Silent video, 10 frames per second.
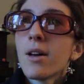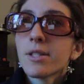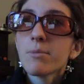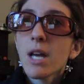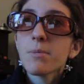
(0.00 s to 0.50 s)

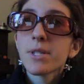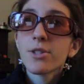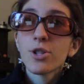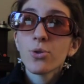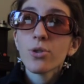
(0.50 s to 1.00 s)
Sometimes
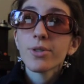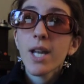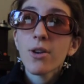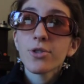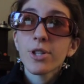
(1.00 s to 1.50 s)
the disordered
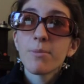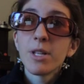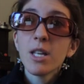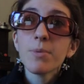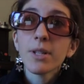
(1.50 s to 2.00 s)
character can
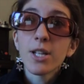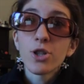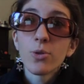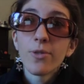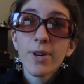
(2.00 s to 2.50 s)

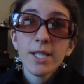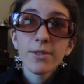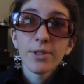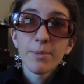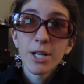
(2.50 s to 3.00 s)
manipulate you
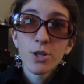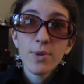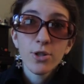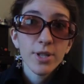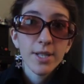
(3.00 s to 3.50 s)
effectively by
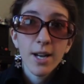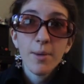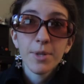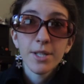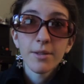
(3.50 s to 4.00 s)
doing just the
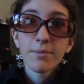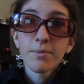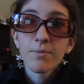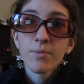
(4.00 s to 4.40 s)
opposite,